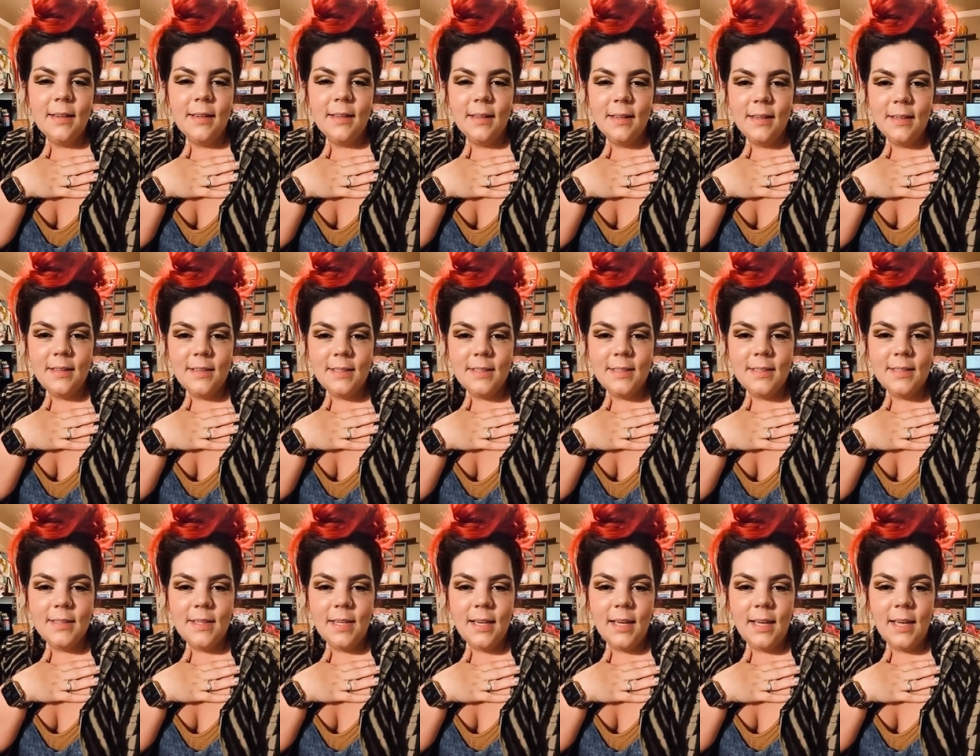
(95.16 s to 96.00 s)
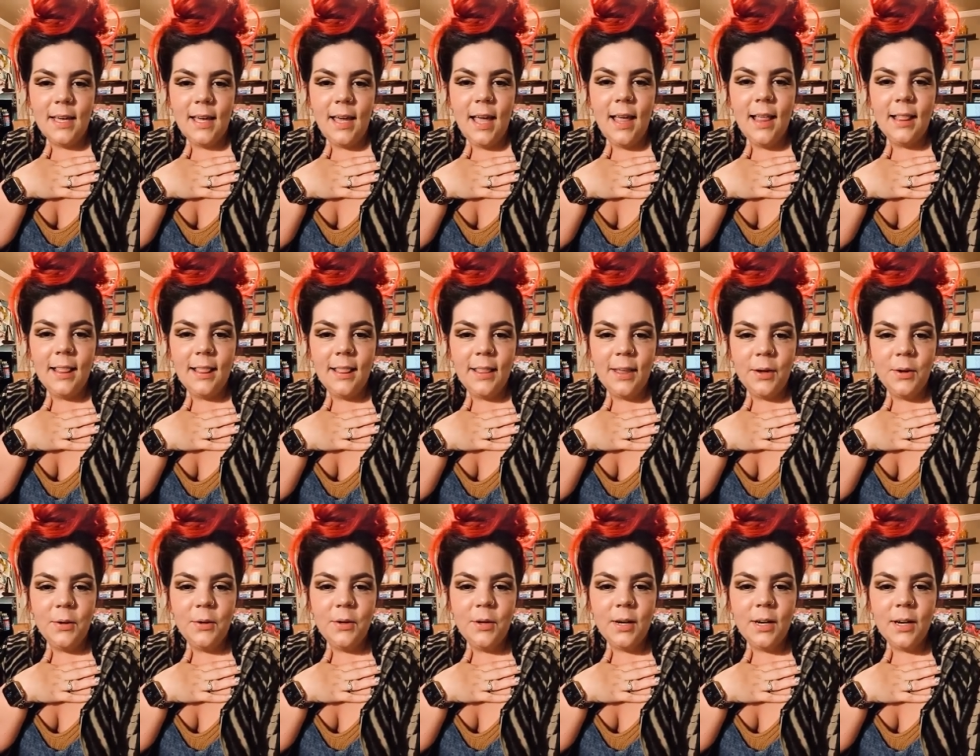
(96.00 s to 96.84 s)
Let's see.
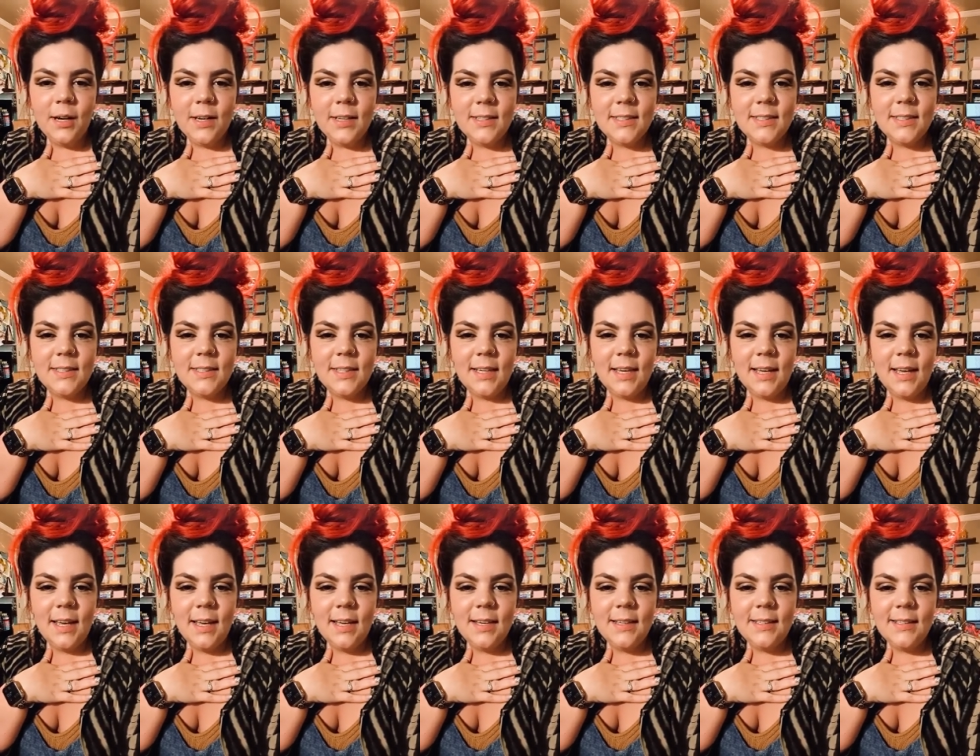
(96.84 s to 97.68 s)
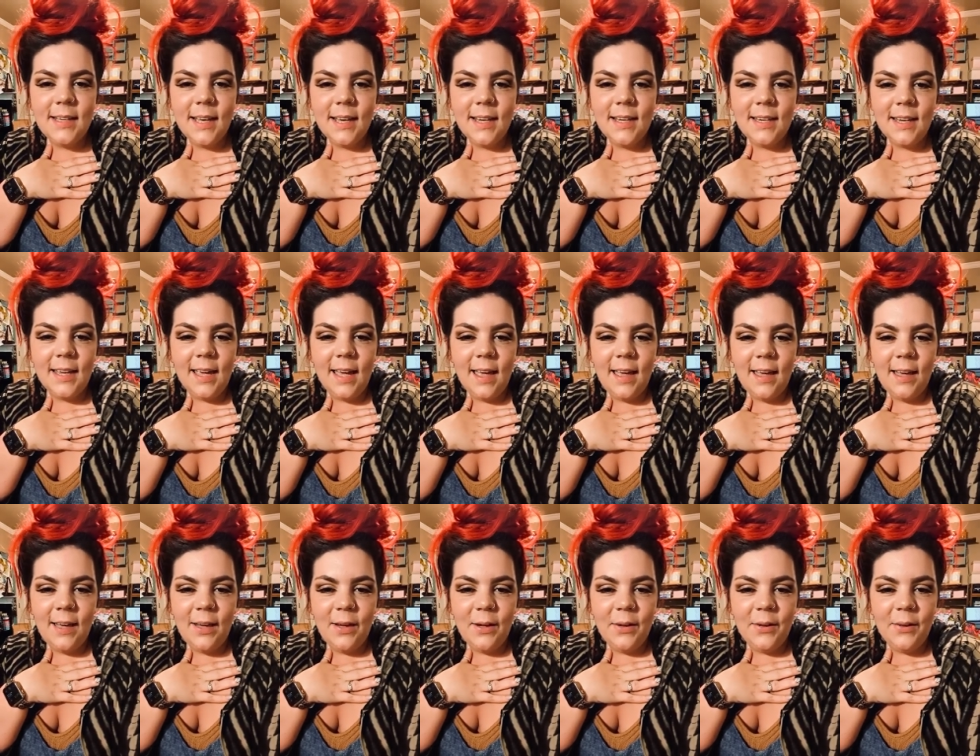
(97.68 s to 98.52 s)
Hello, Christy and
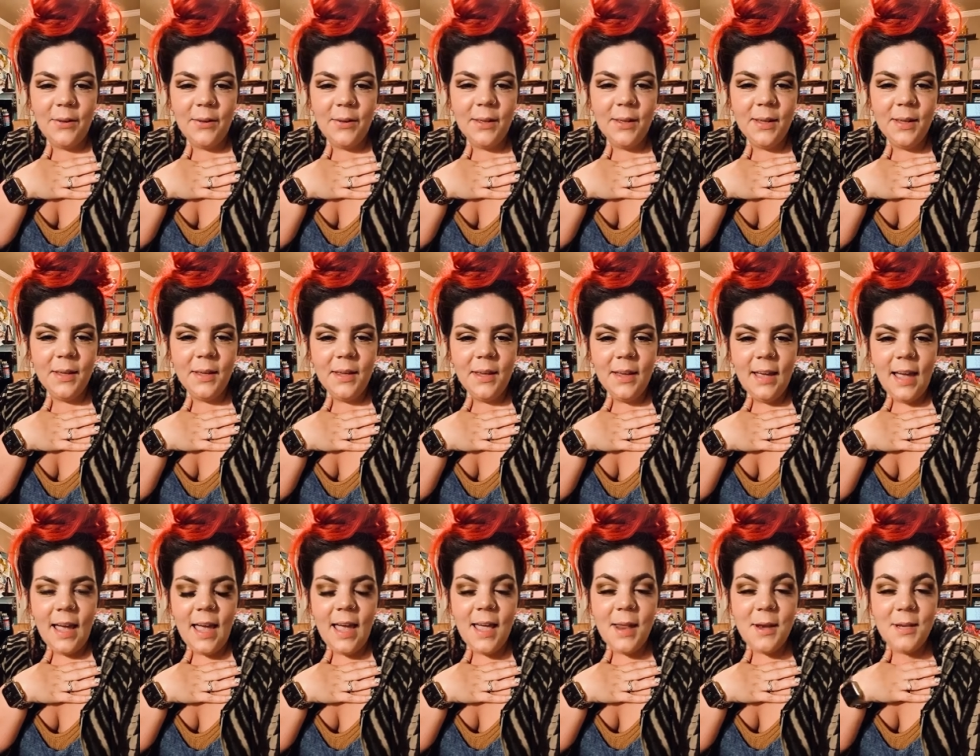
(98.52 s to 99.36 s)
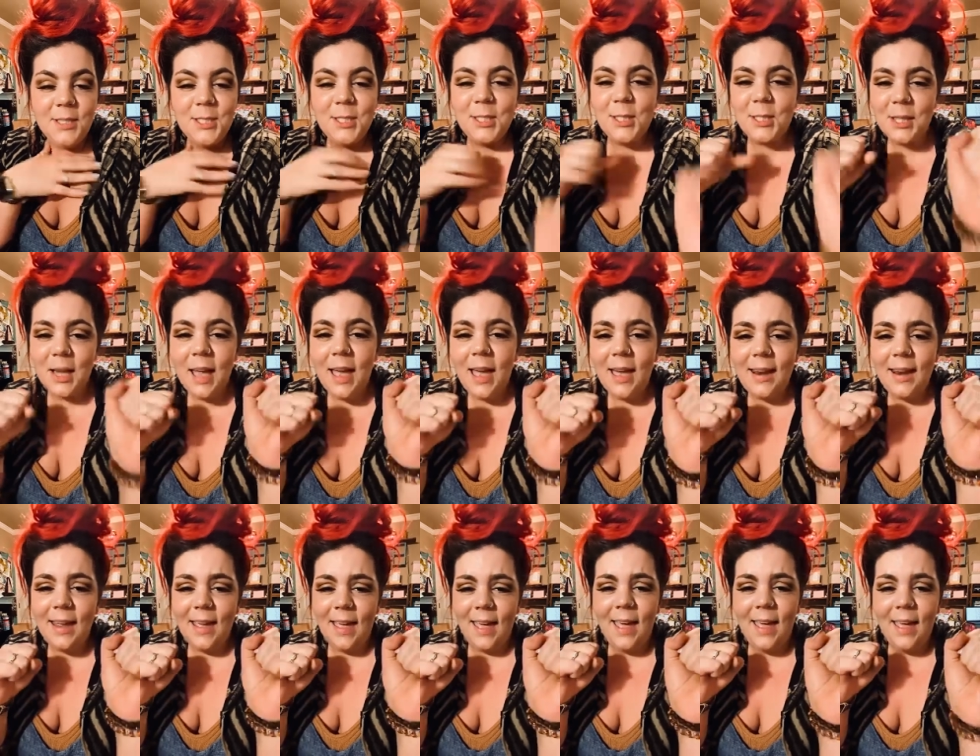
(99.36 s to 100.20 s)
Danielle and
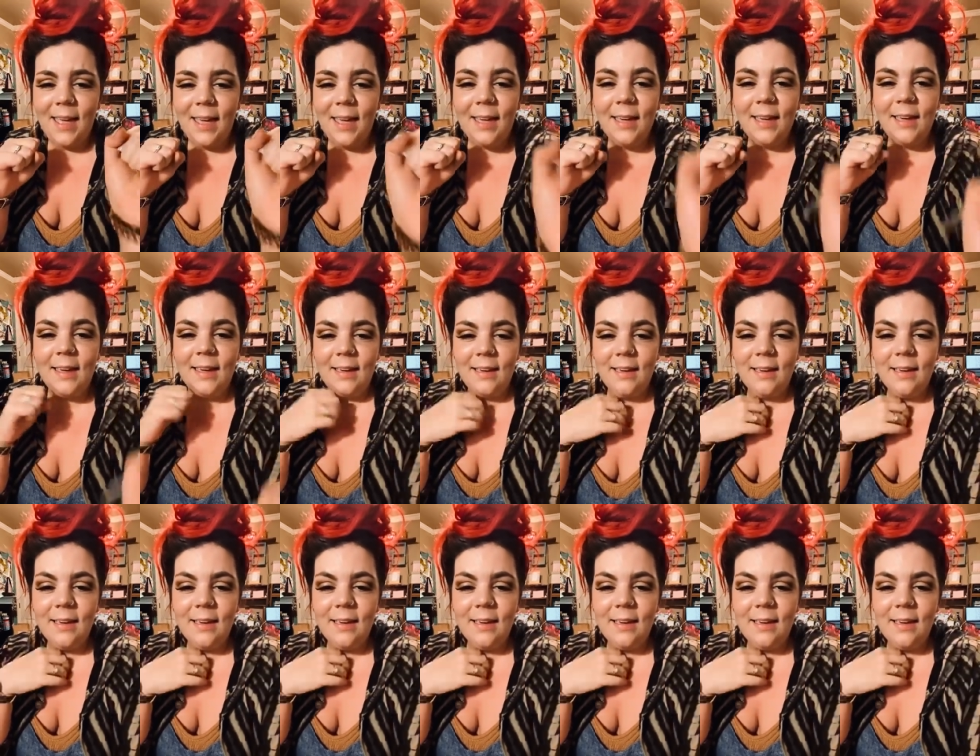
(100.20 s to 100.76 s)
Jenny.